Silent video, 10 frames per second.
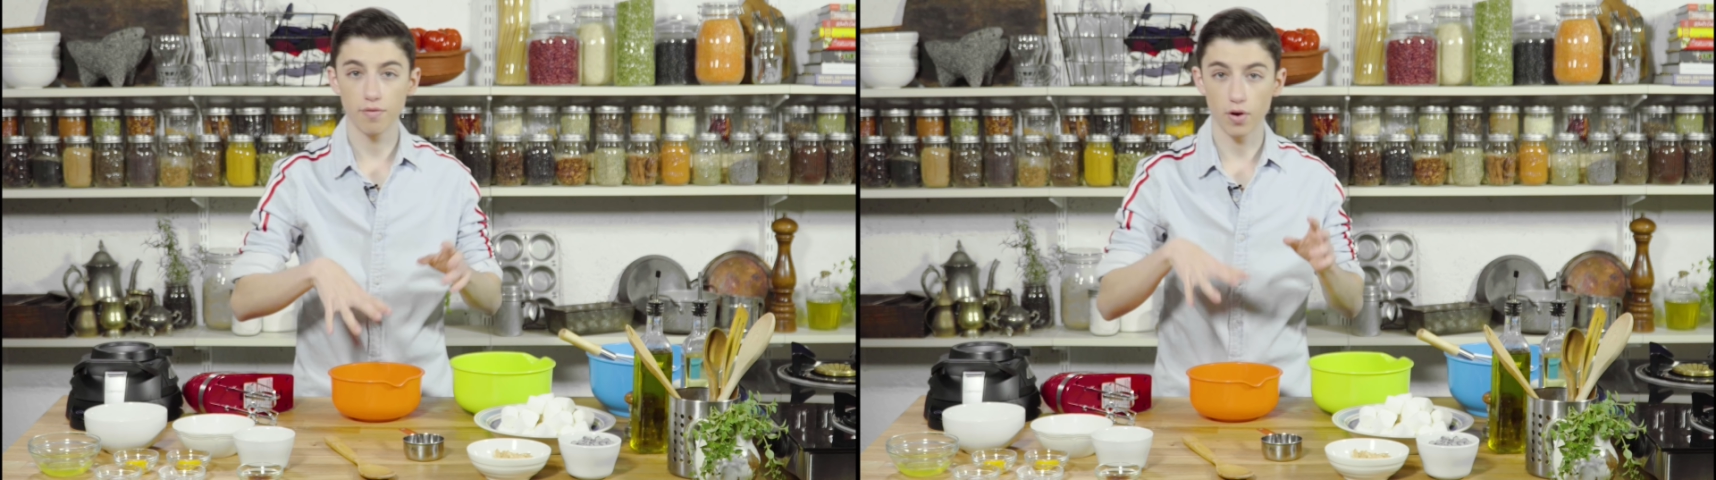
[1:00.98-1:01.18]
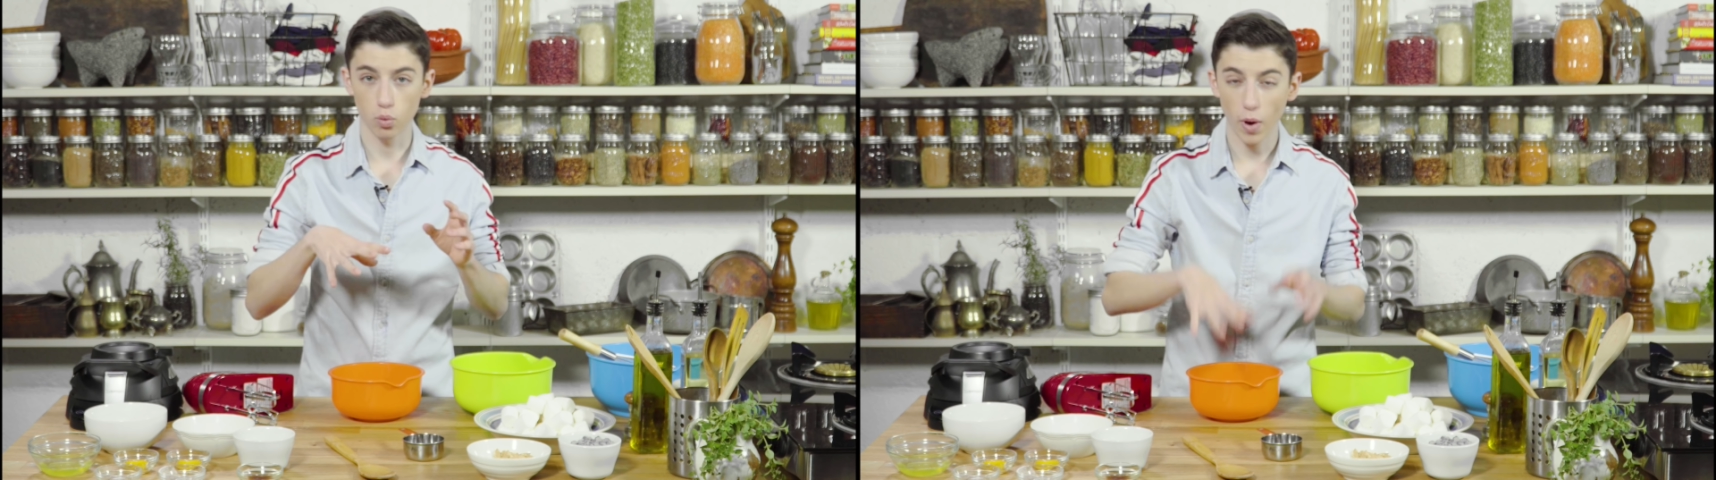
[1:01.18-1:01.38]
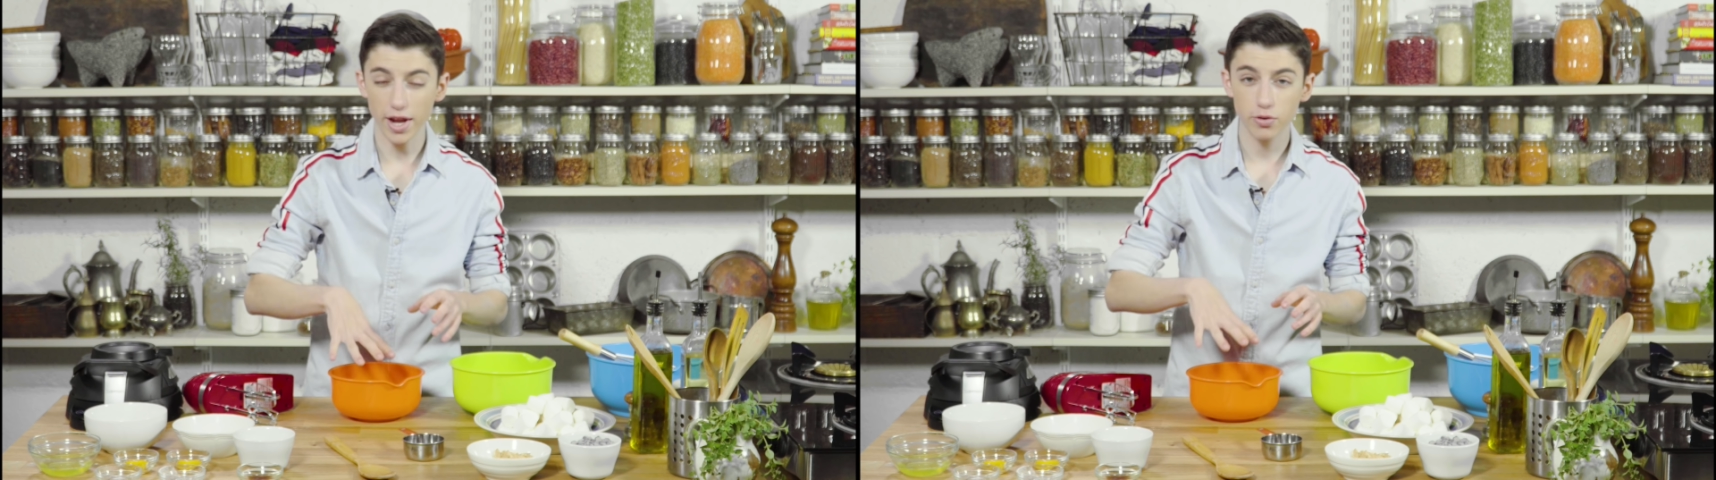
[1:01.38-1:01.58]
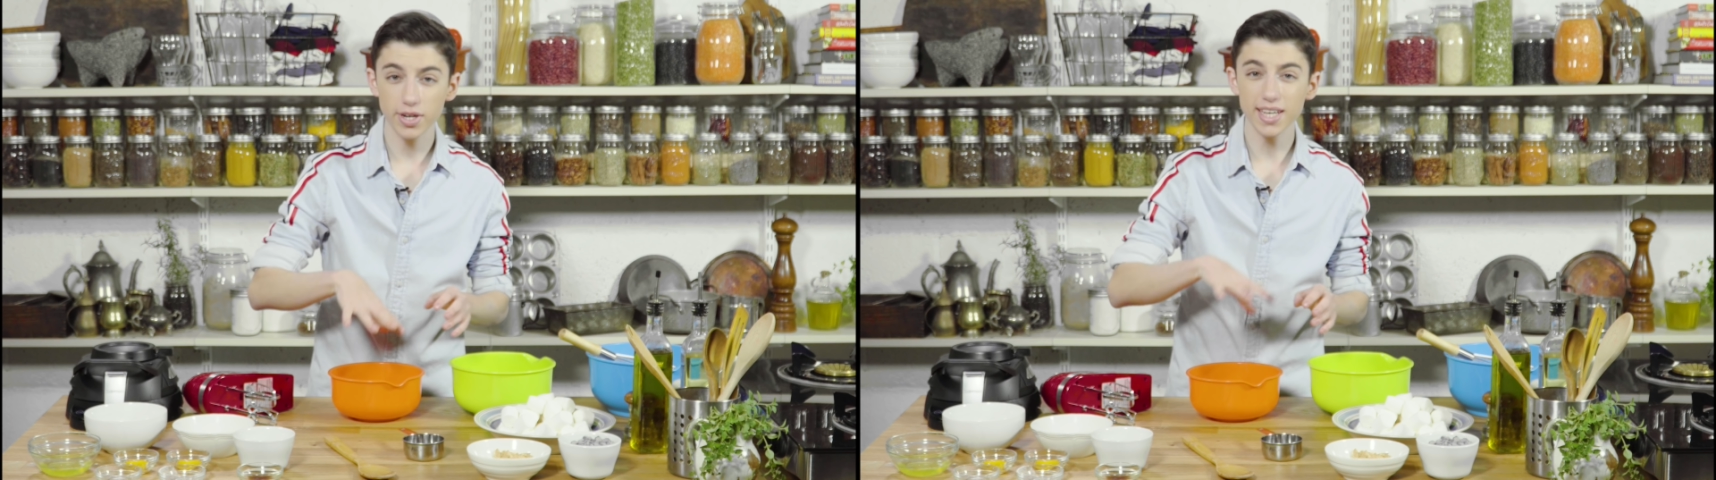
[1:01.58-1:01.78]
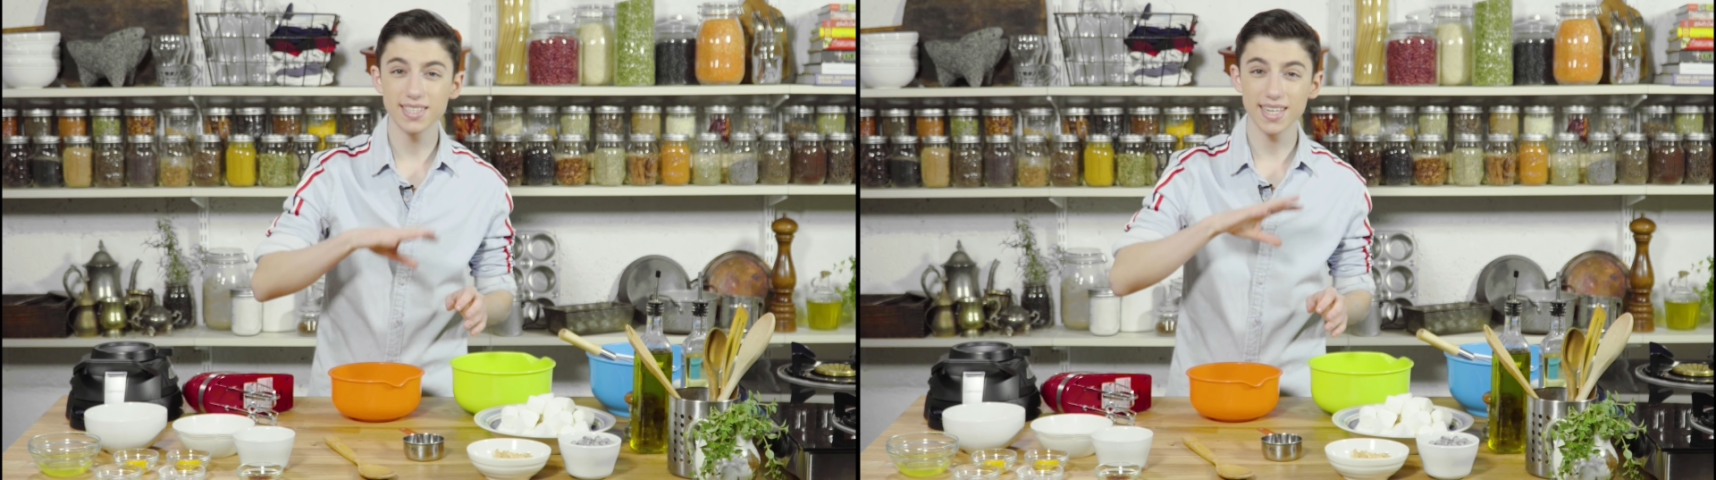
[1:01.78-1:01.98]
of our wet
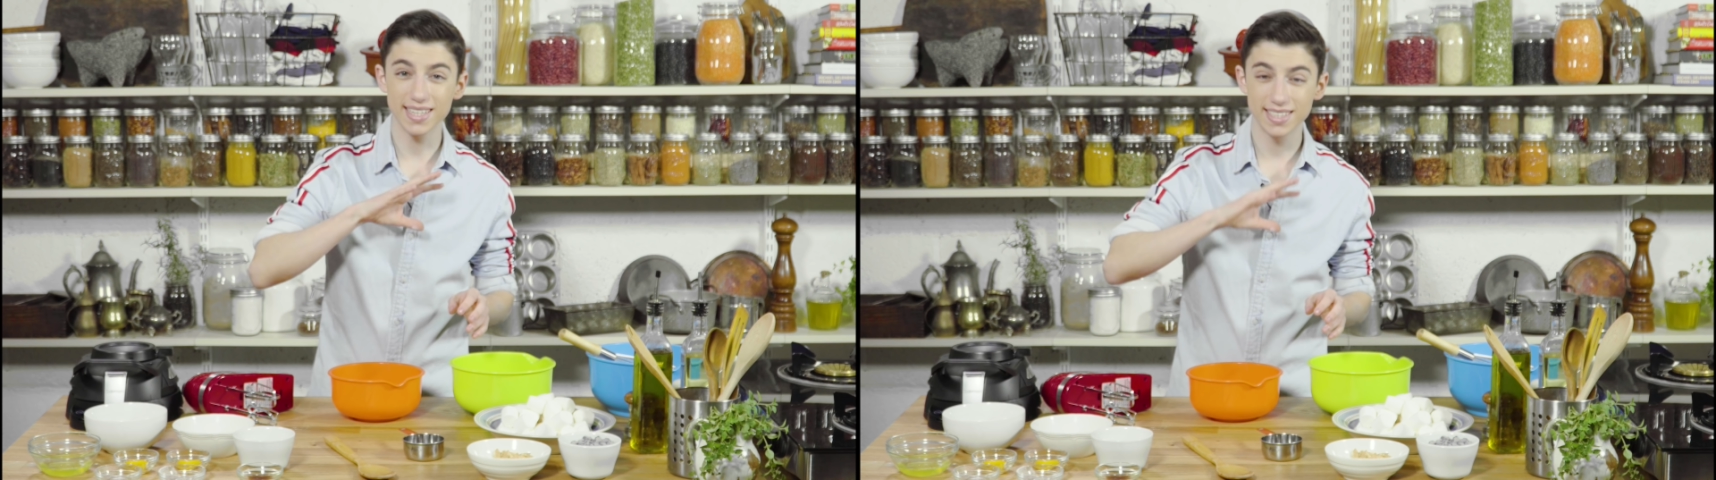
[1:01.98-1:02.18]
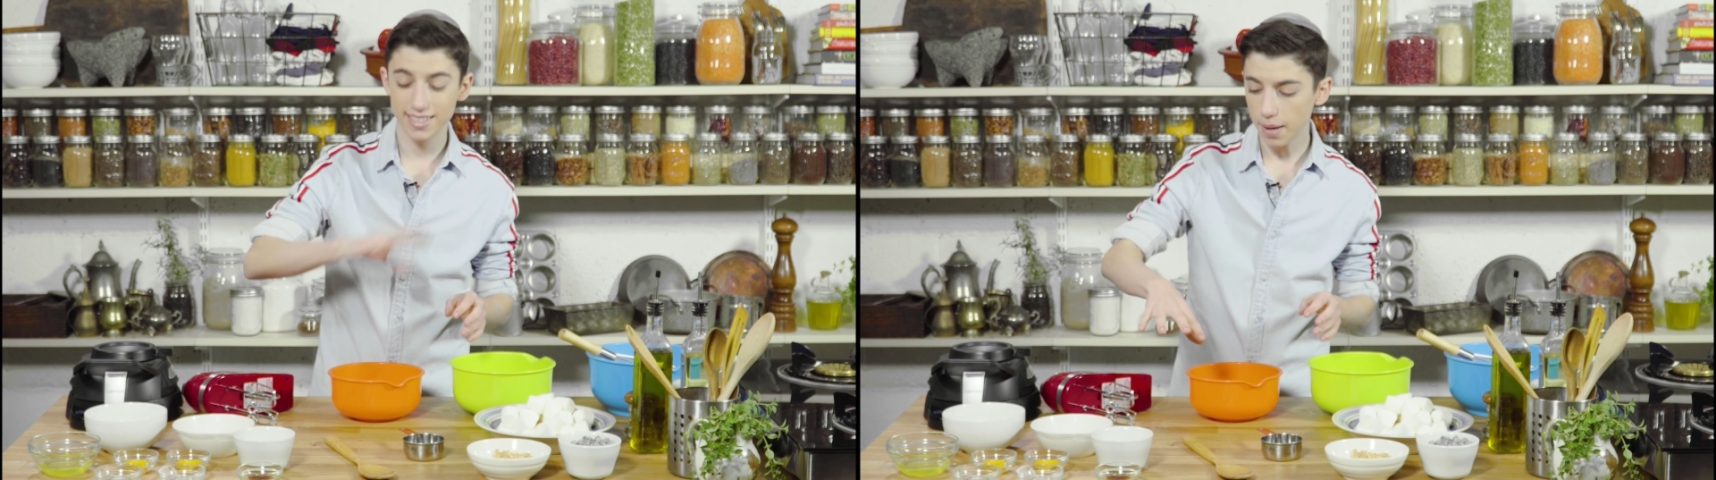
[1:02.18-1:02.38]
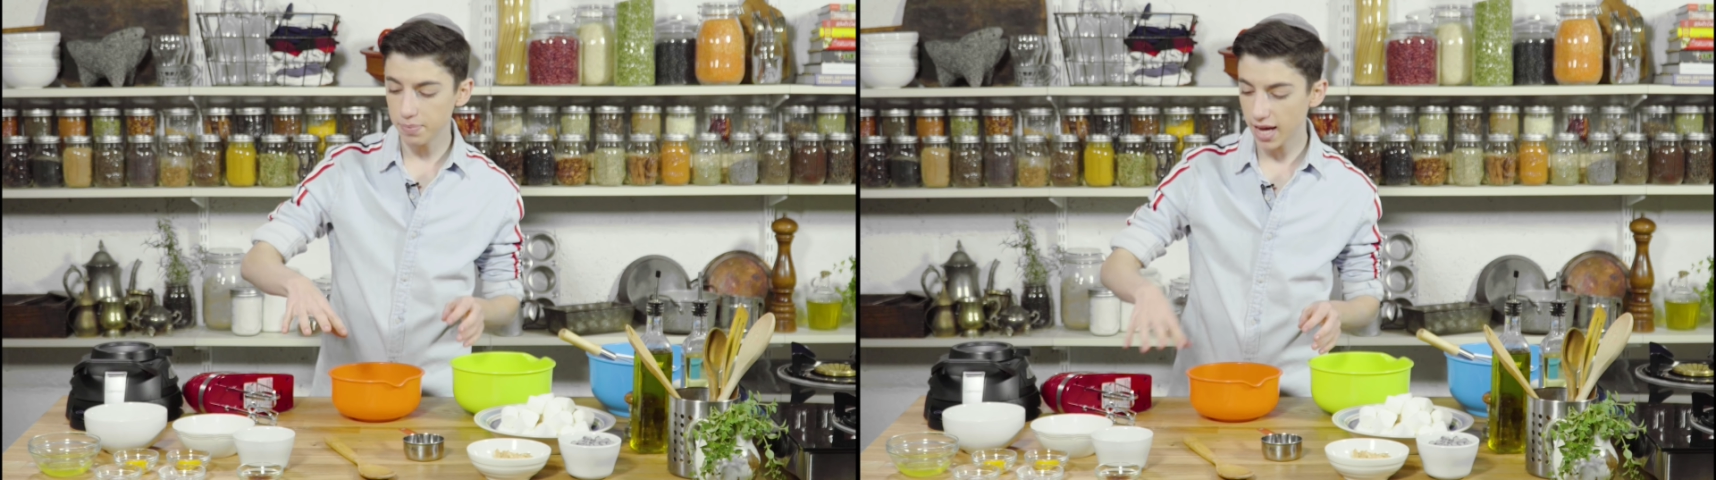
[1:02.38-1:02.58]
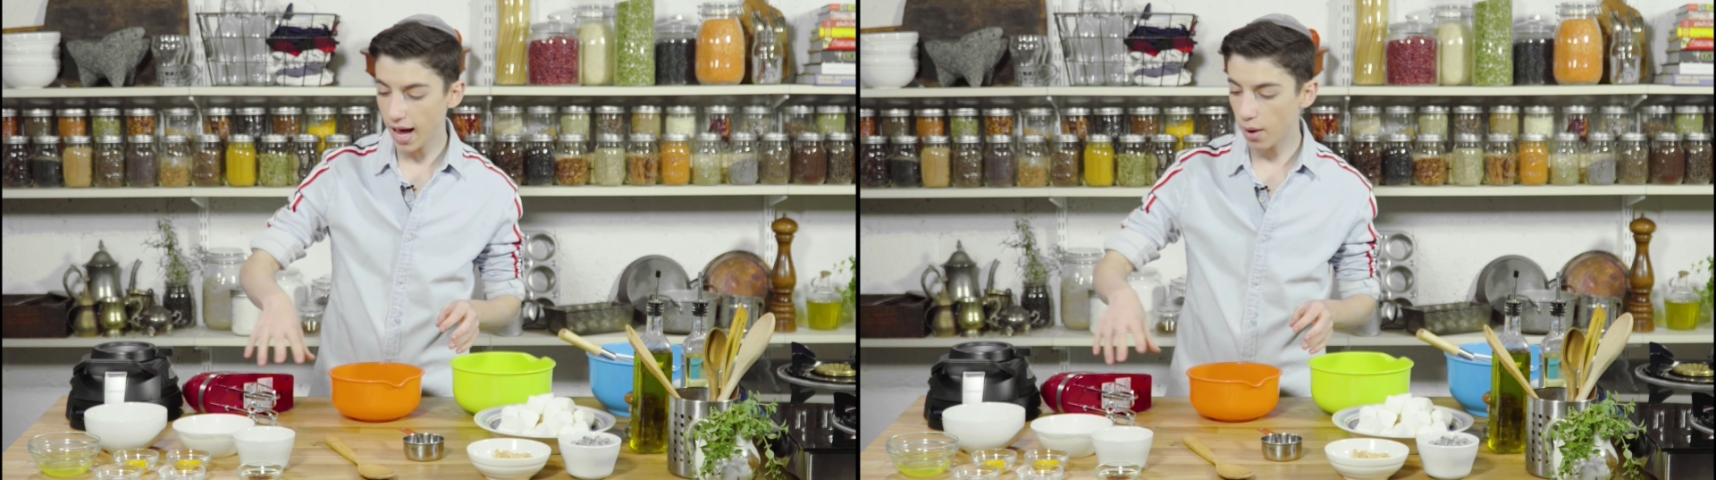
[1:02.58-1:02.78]
ingredients except